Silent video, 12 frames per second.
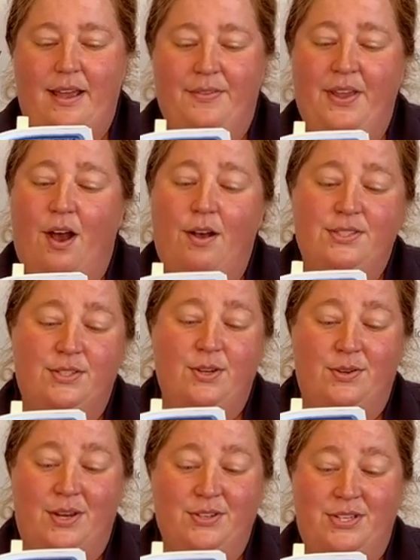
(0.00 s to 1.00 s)
They also
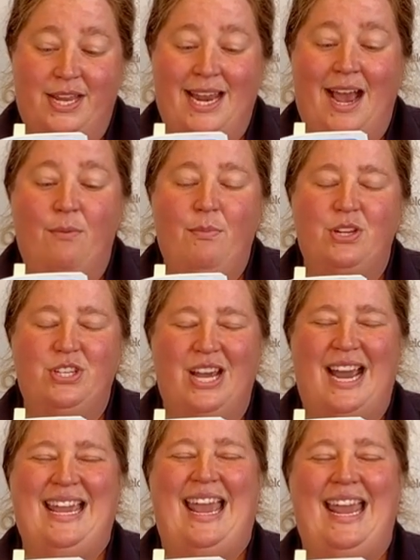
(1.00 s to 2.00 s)
don't understand how much
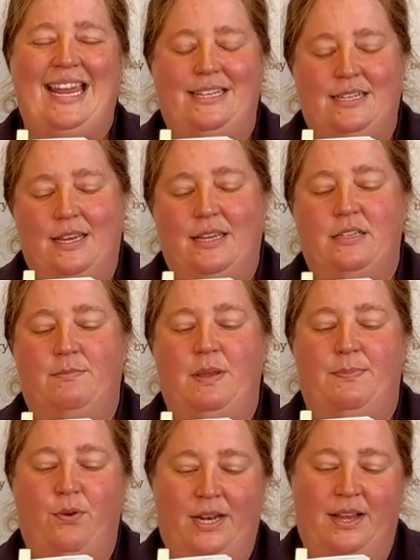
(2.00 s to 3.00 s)
I hate to be
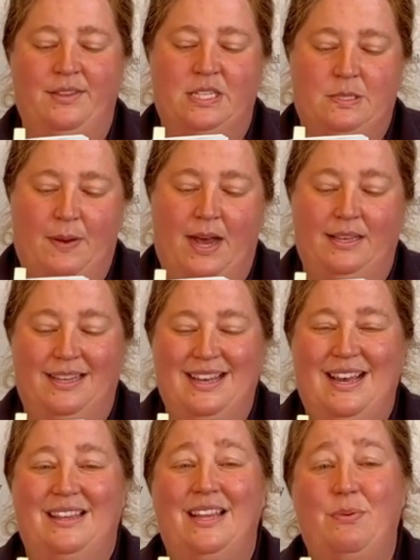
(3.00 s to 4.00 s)
put on the spot,
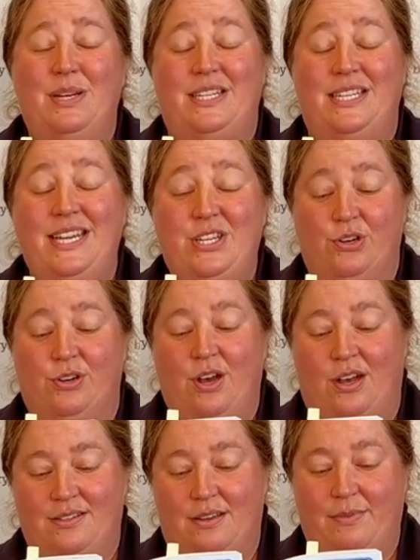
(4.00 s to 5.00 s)
like when a teacher
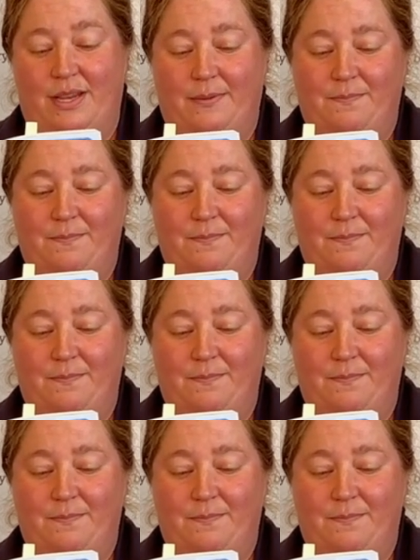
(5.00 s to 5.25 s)
calls on me.